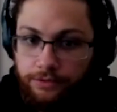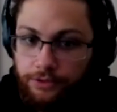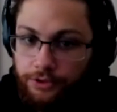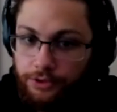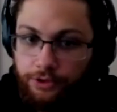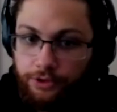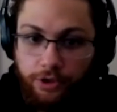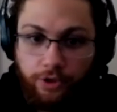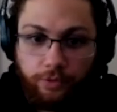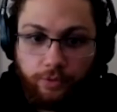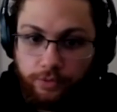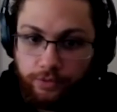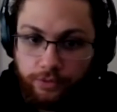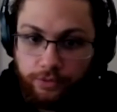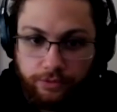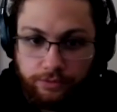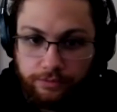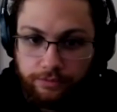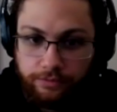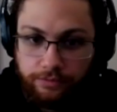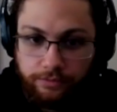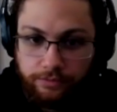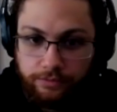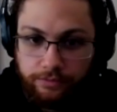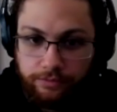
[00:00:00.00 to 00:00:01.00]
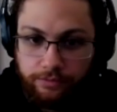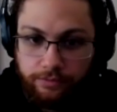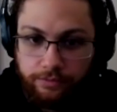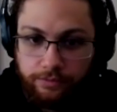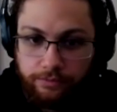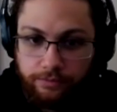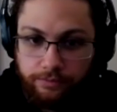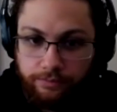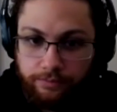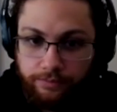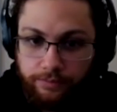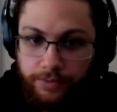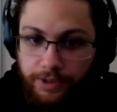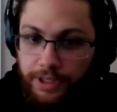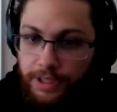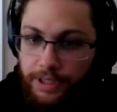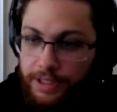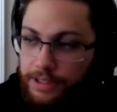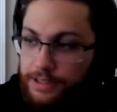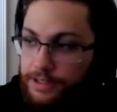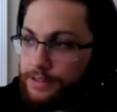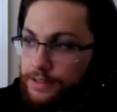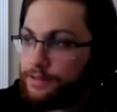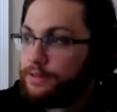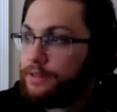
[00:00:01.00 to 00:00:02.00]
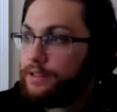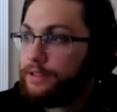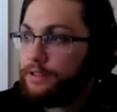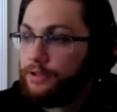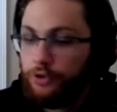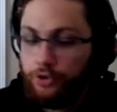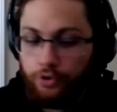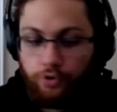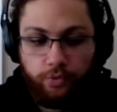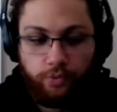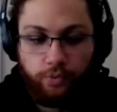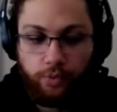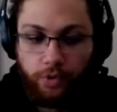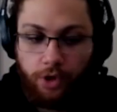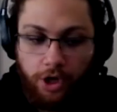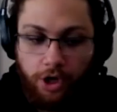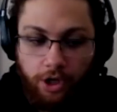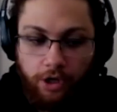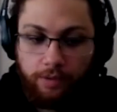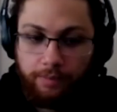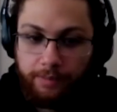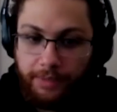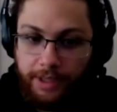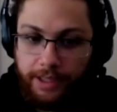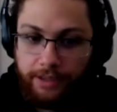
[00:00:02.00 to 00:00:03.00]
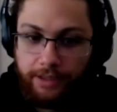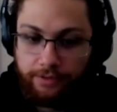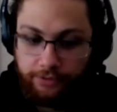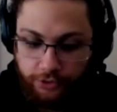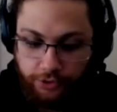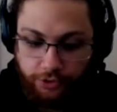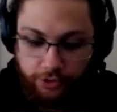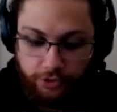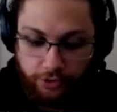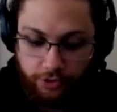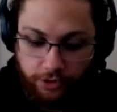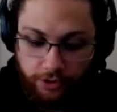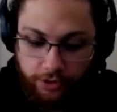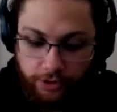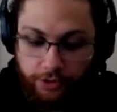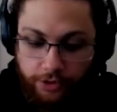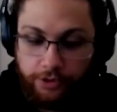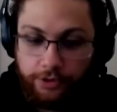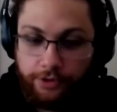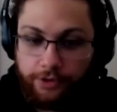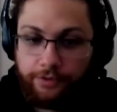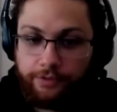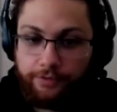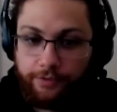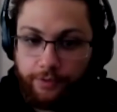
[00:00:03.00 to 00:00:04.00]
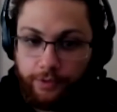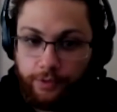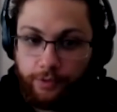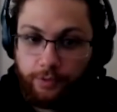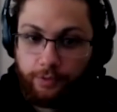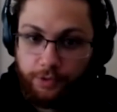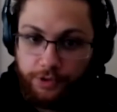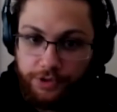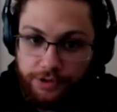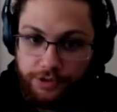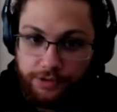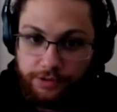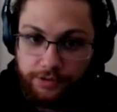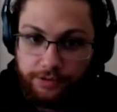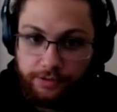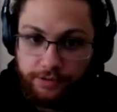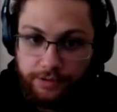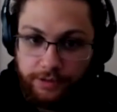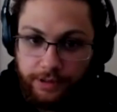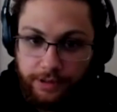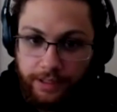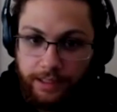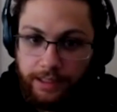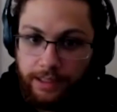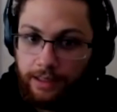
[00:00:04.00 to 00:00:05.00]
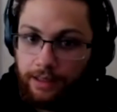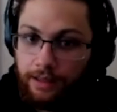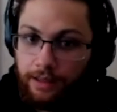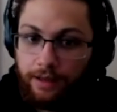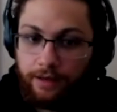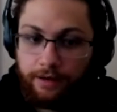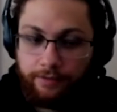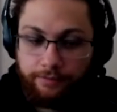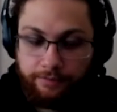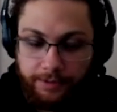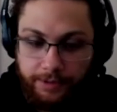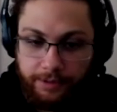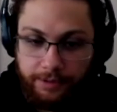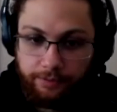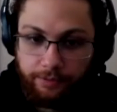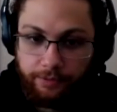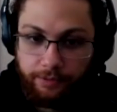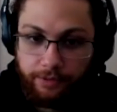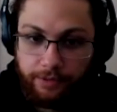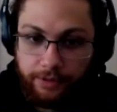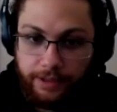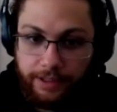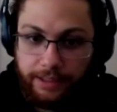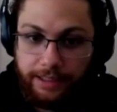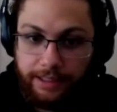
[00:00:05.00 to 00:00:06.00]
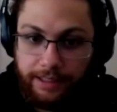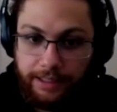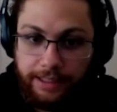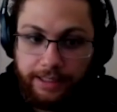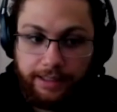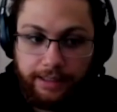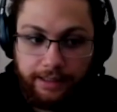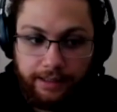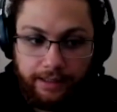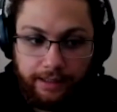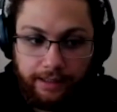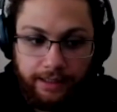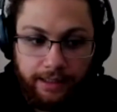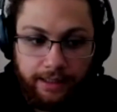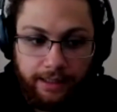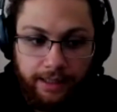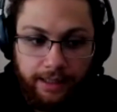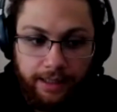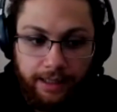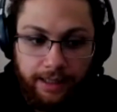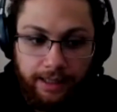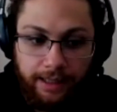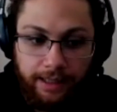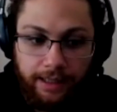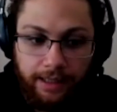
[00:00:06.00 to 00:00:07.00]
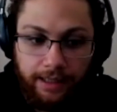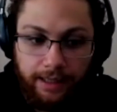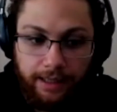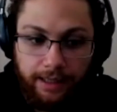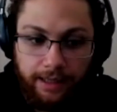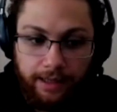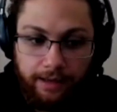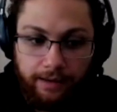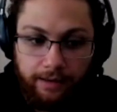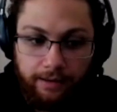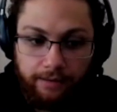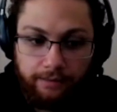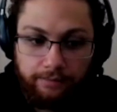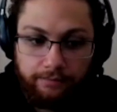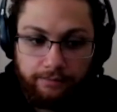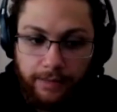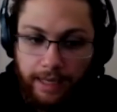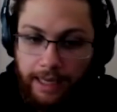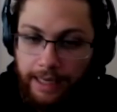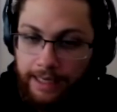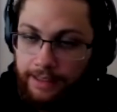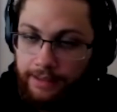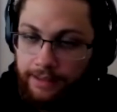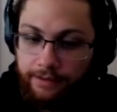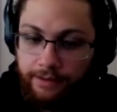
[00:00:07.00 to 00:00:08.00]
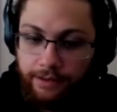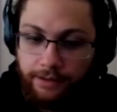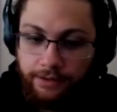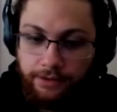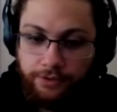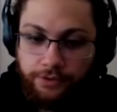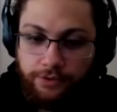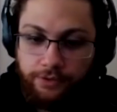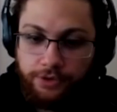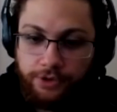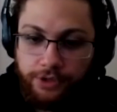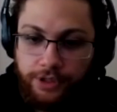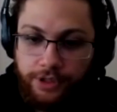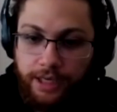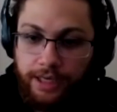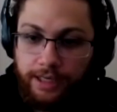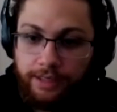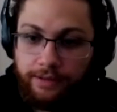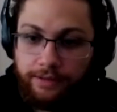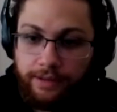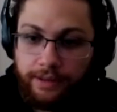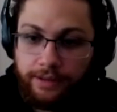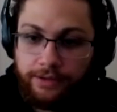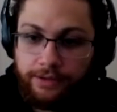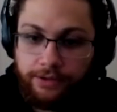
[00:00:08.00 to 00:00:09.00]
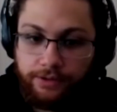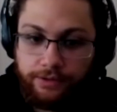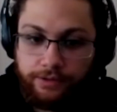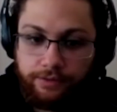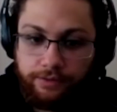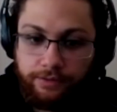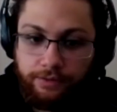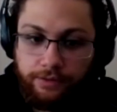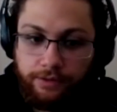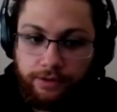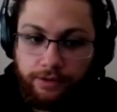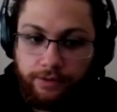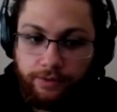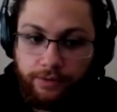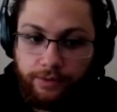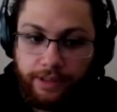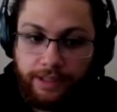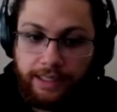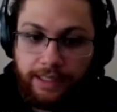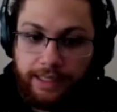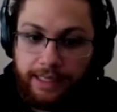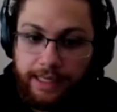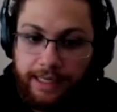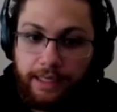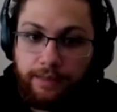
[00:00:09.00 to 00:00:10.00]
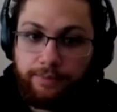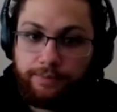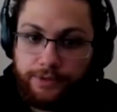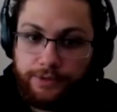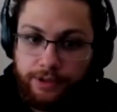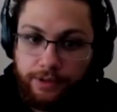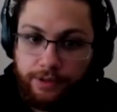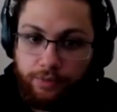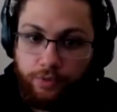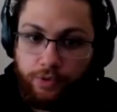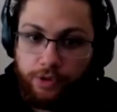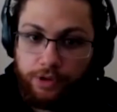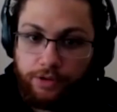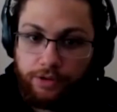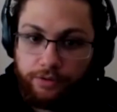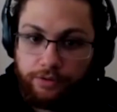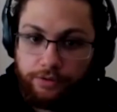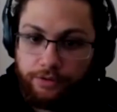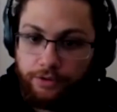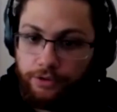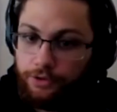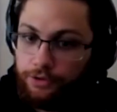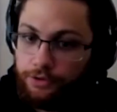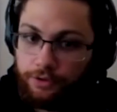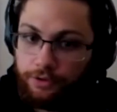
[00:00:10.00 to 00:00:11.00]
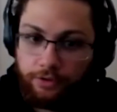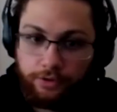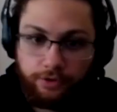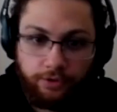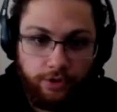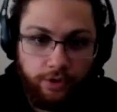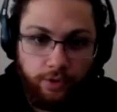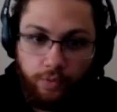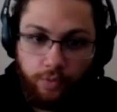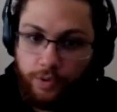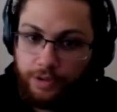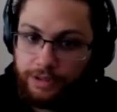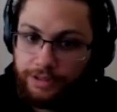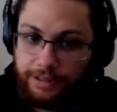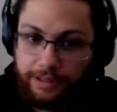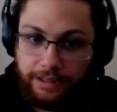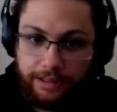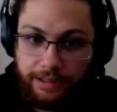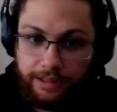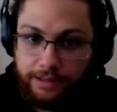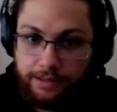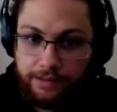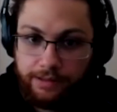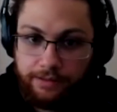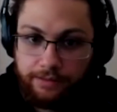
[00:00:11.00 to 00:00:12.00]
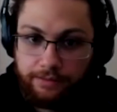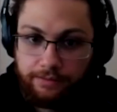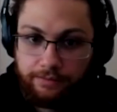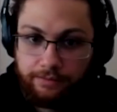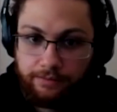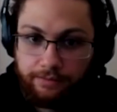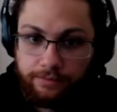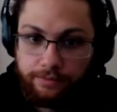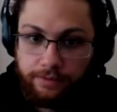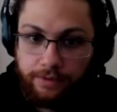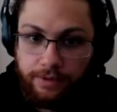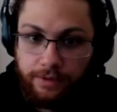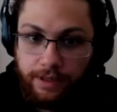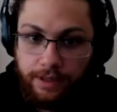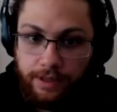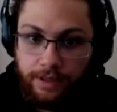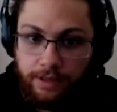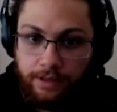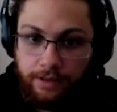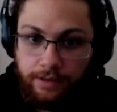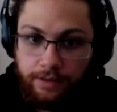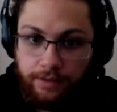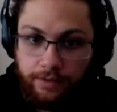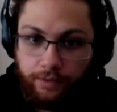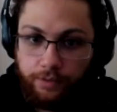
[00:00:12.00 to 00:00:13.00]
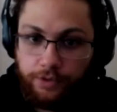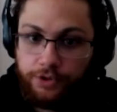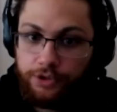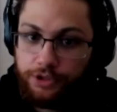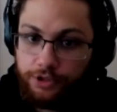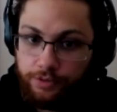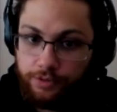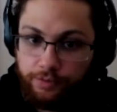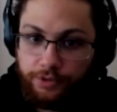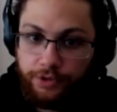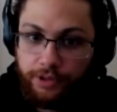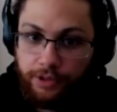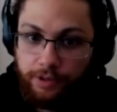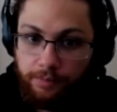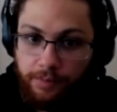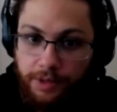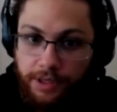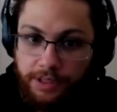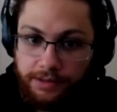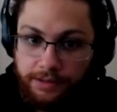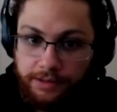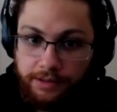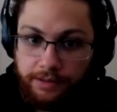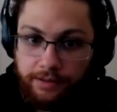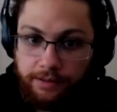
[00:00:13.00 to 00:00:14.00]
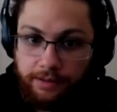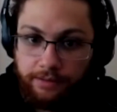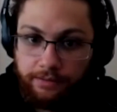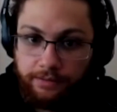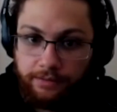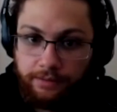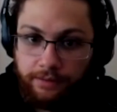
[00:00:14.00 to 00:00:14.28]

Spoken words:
You don't, because you all matter. You're on earth for a reason. And a lot of people can get anything you say that's, that can help someone. You don't know what clicks, which is pretty amazing.